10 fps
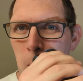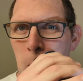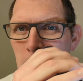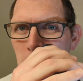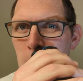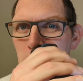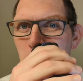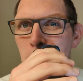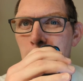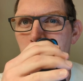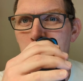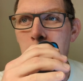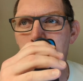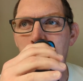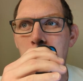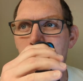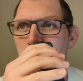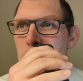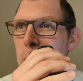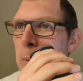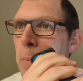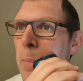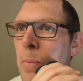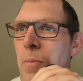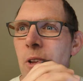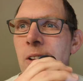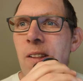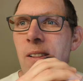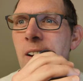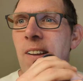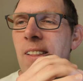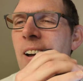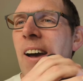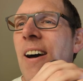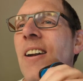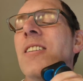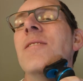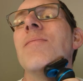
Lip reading: and around your lip, like that.